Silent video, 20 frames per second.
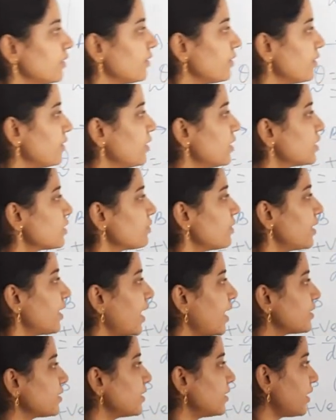this one
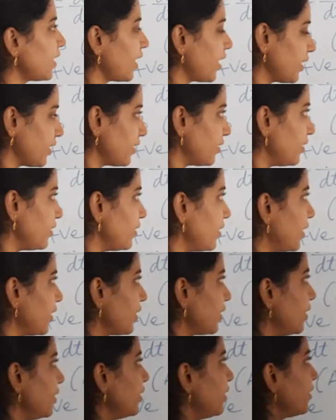as a triangle. I
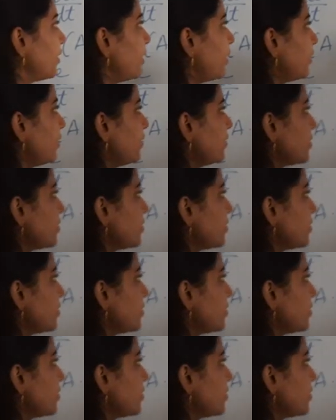can indicate